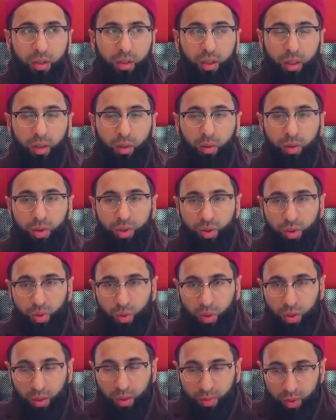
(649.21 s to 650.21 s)
or the
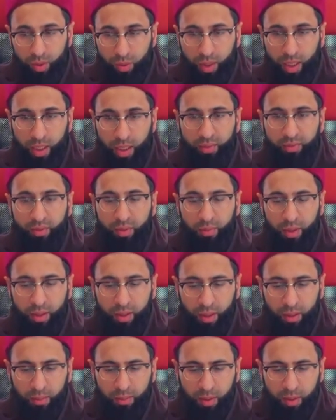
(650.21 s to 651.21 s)
slow coming together of the
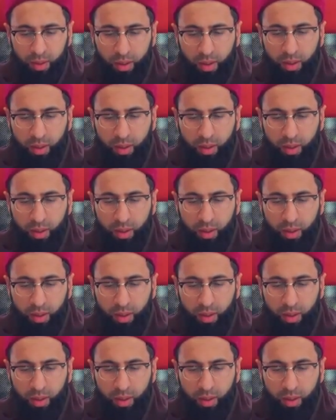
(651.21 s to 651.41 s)
madhab,